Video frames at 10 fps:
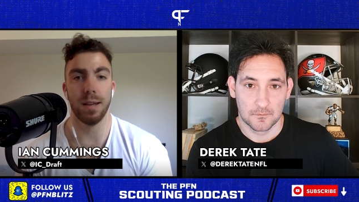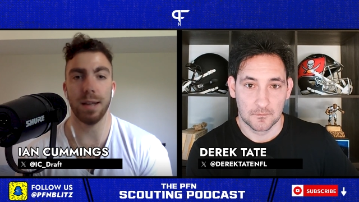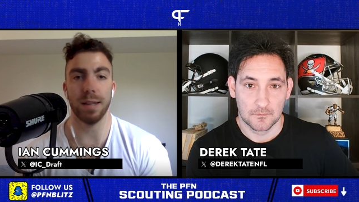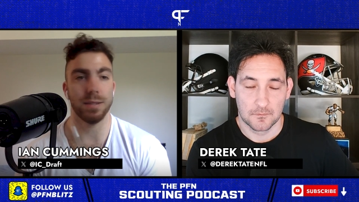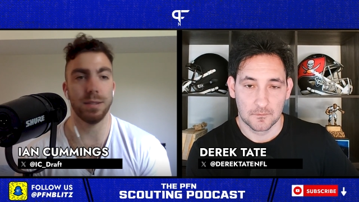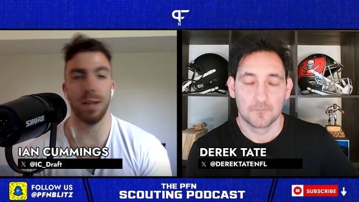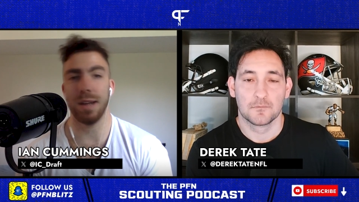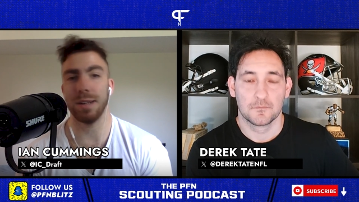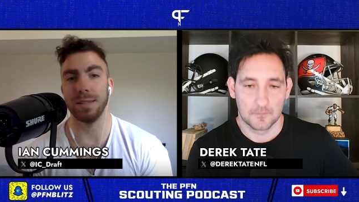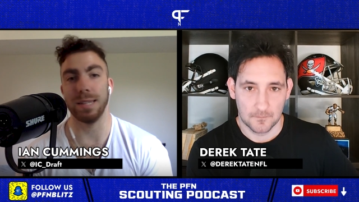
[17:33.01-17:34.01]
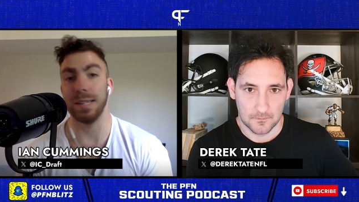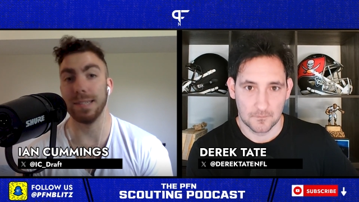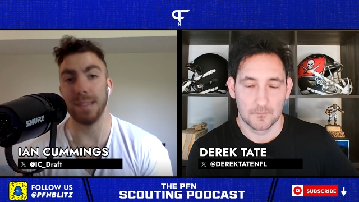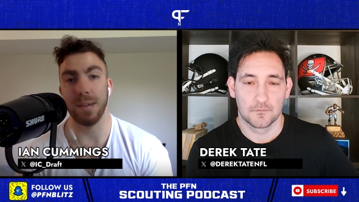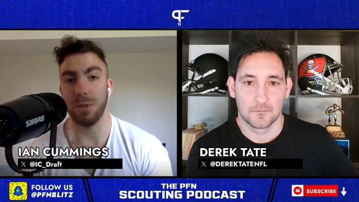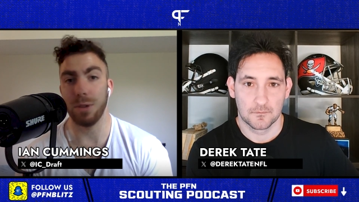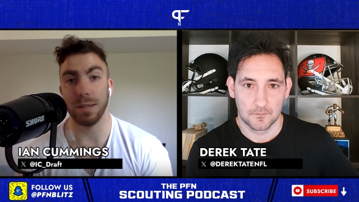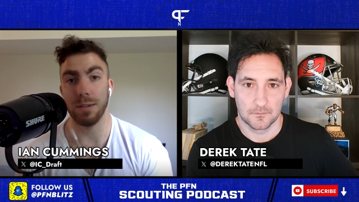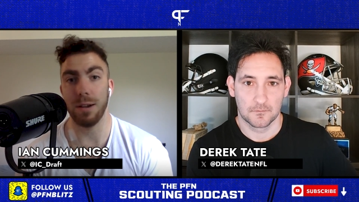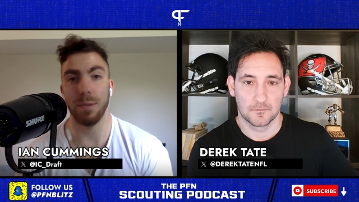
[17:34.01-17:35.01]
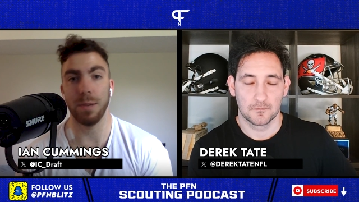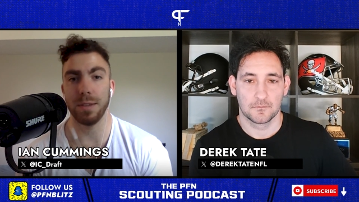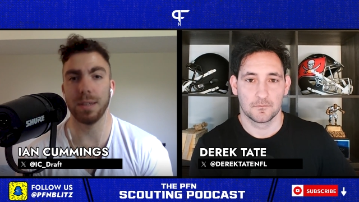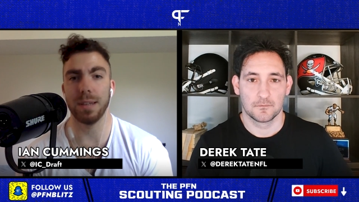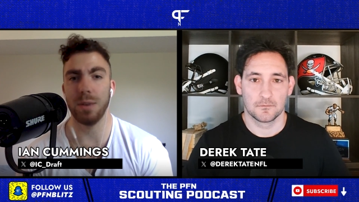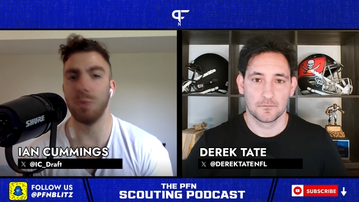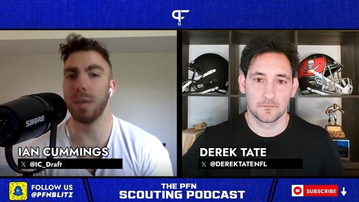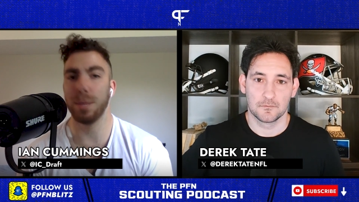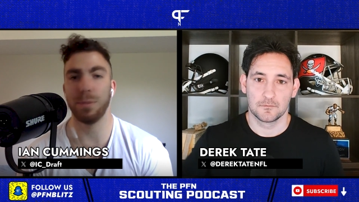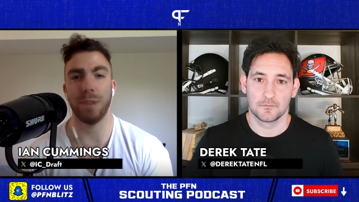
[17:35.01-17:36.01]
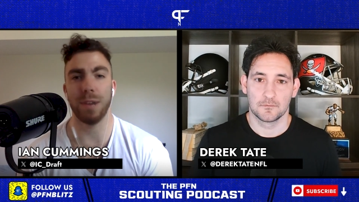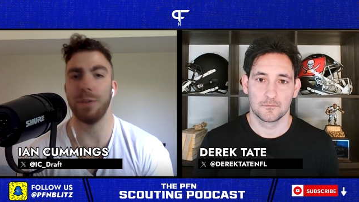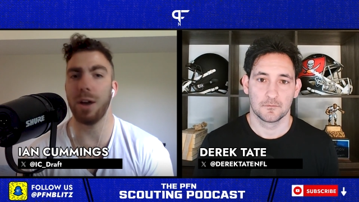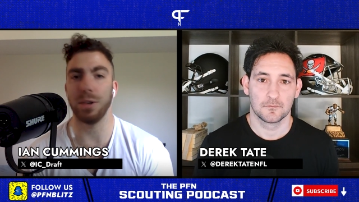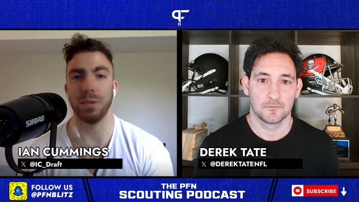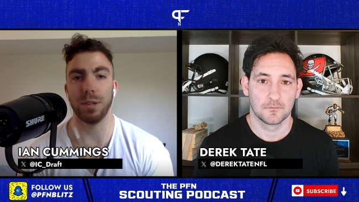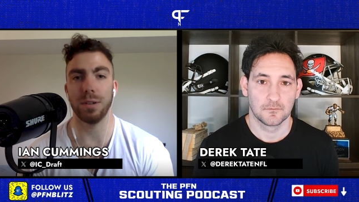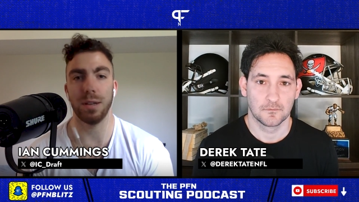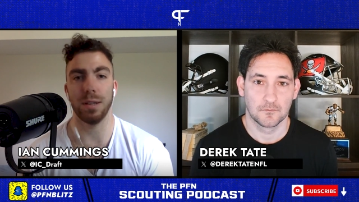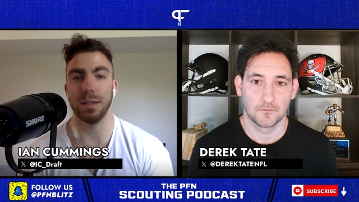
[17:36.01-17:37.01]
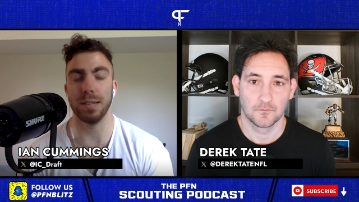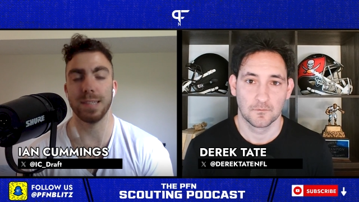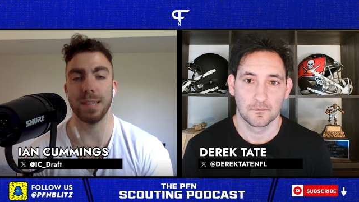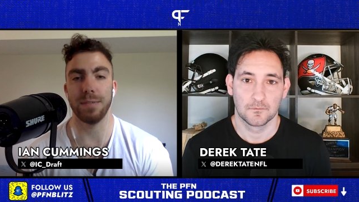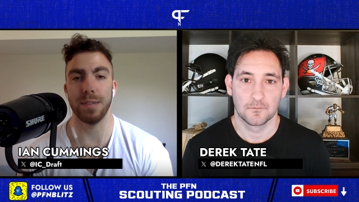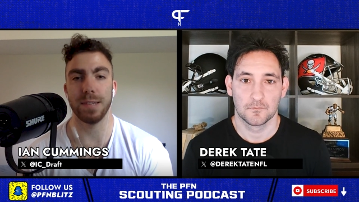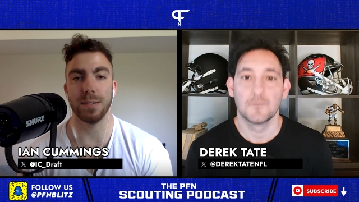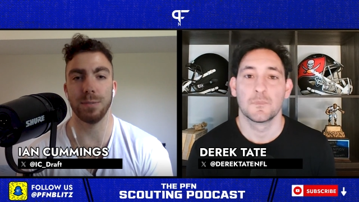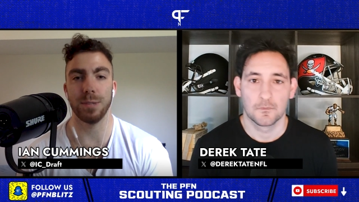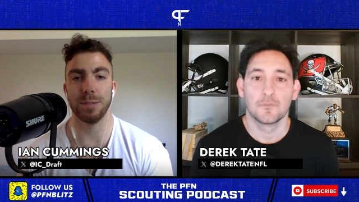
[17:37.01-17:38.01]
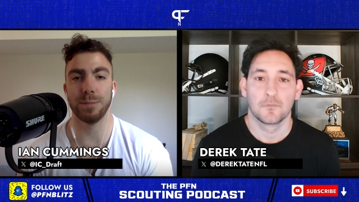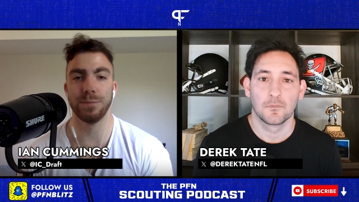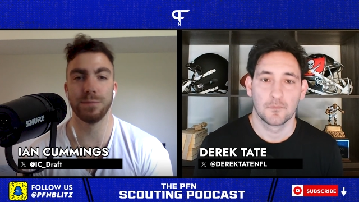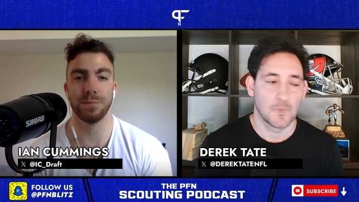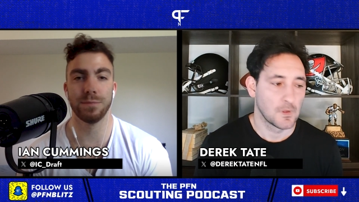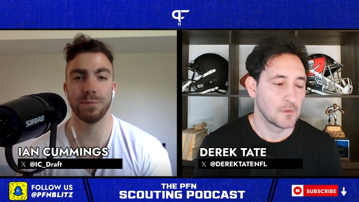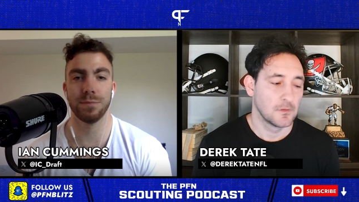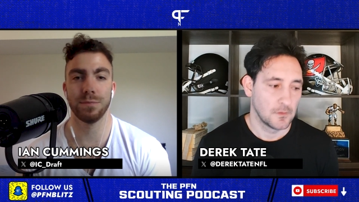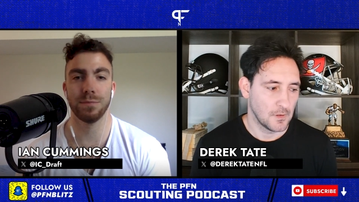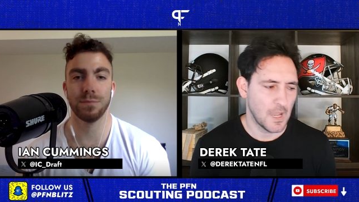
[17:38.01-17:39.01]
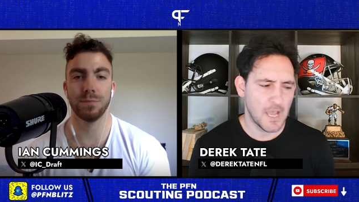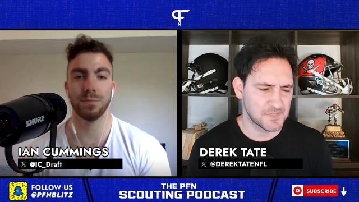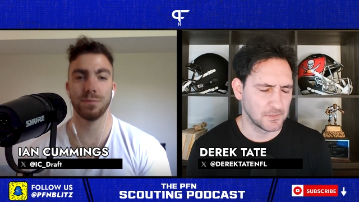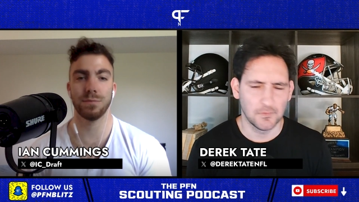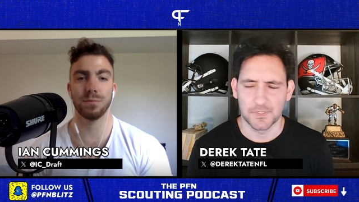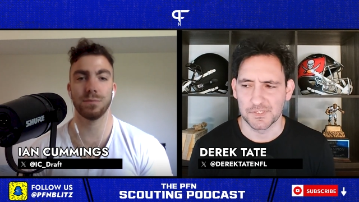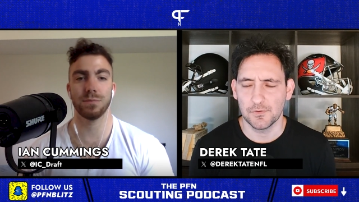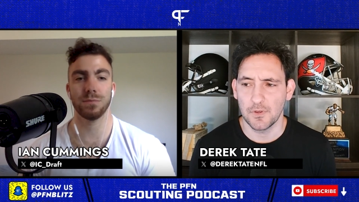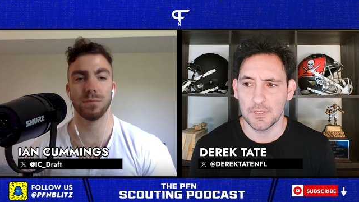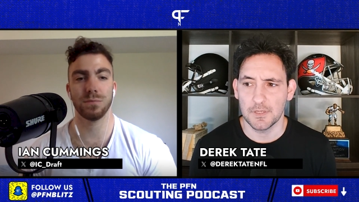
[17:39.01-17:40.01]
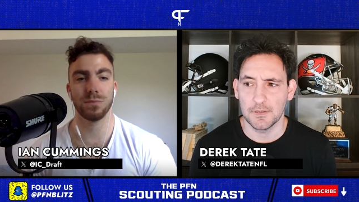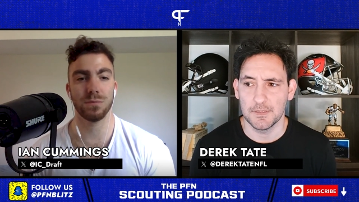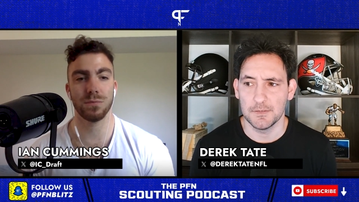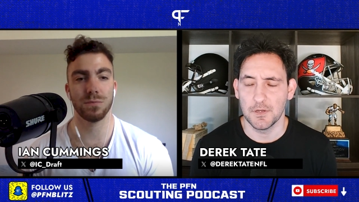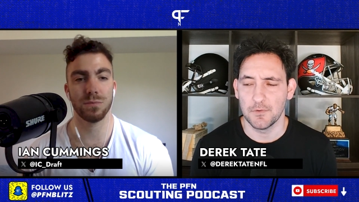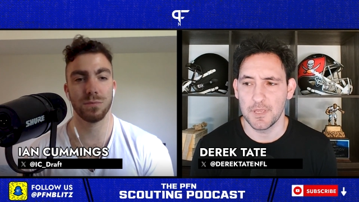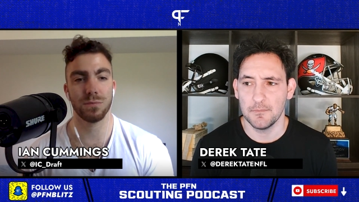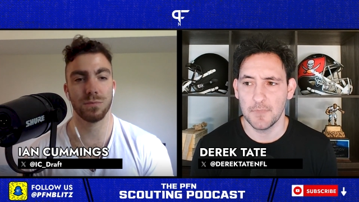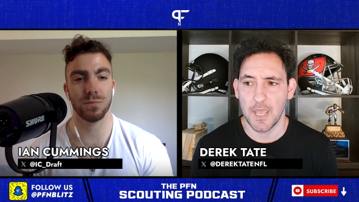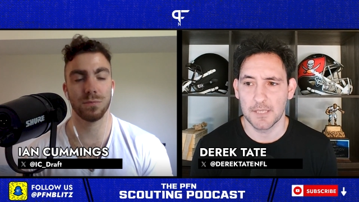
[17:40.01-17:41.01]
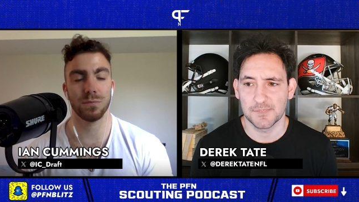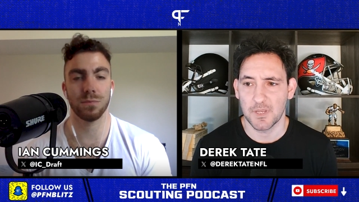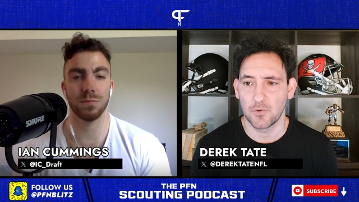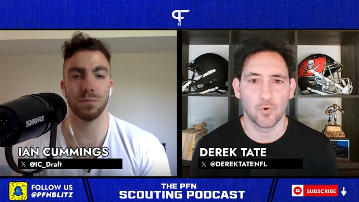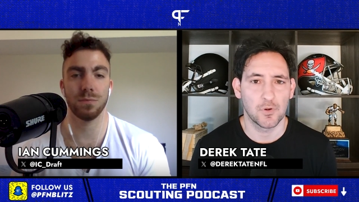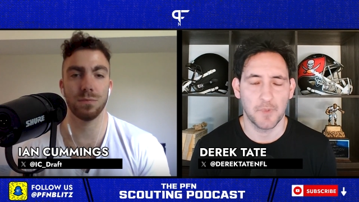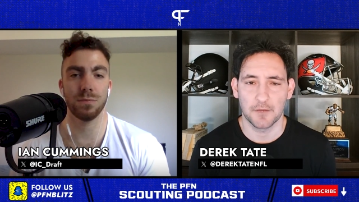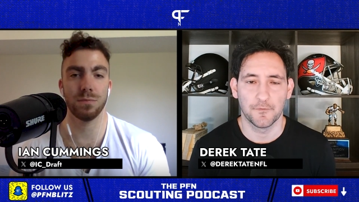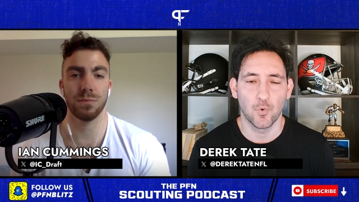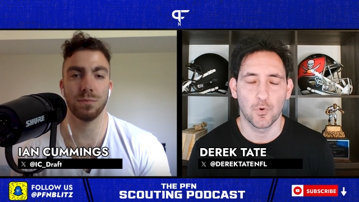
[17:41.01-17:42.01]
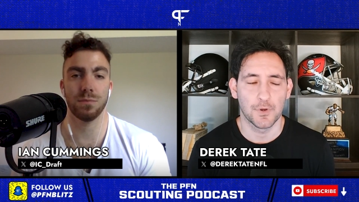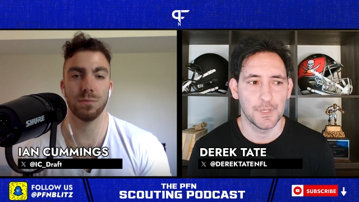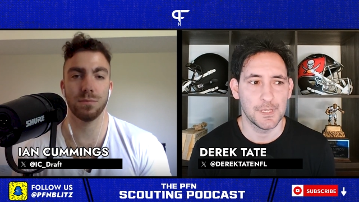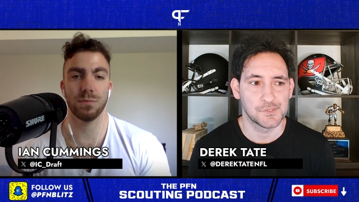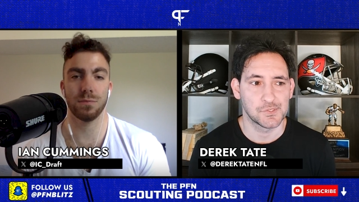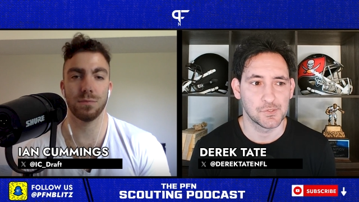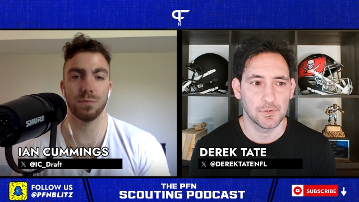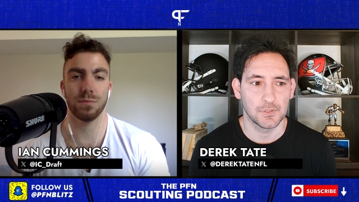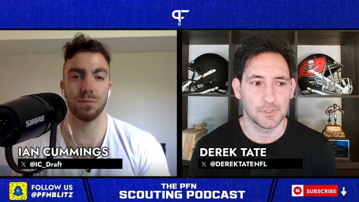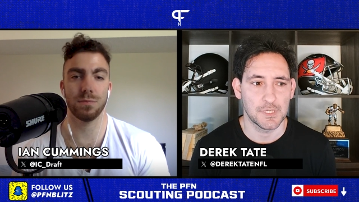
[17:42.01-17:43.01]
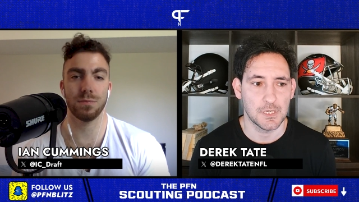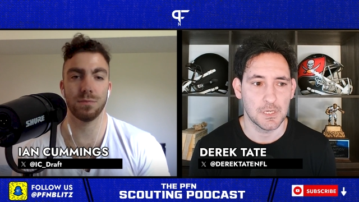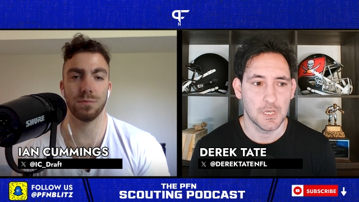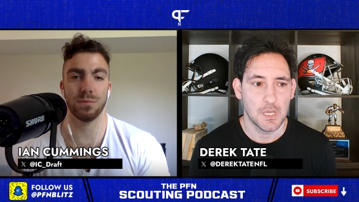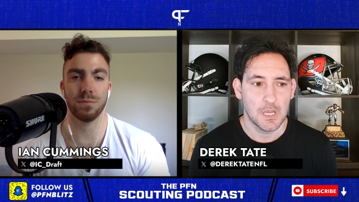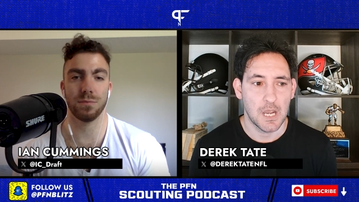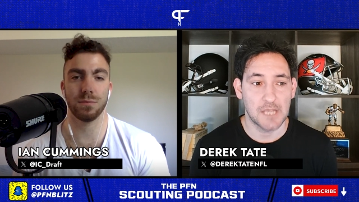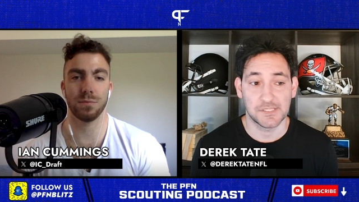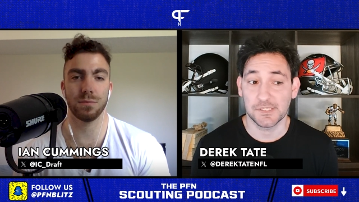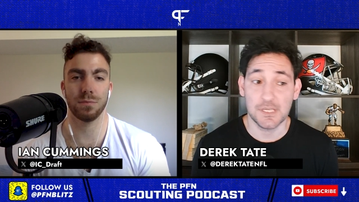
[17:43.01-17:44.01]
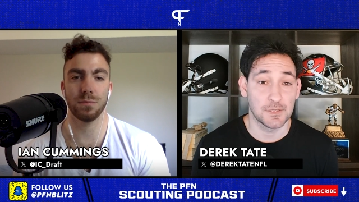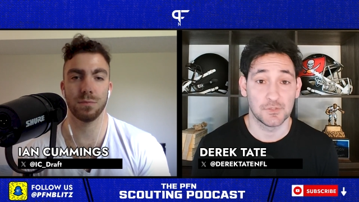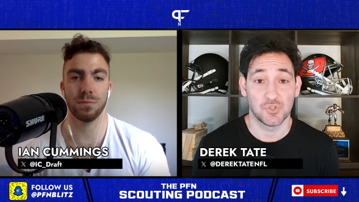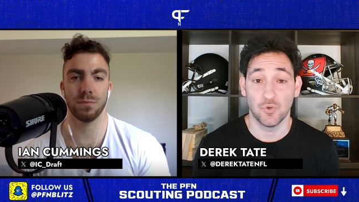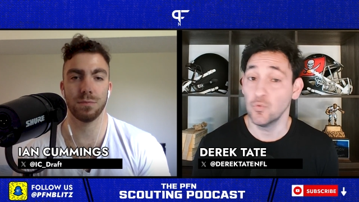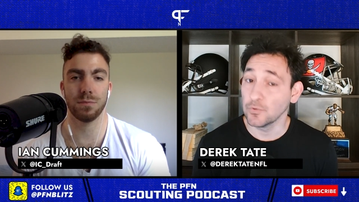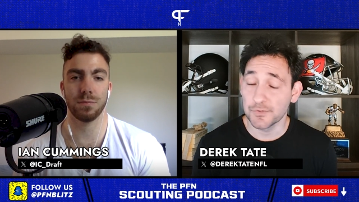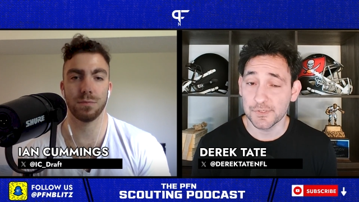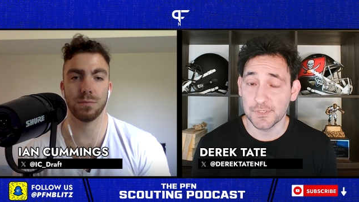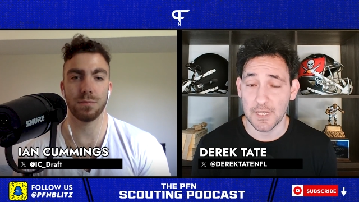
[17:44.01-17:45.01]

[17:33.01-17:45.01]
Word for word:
Speaker 1: not a not an elite design running threat but i think a guy who can provide value there at least in that phase a little bit
Speaker 2: Absolutely. So no, it, it, you know him as my quarterback four. It's certainly I see the tools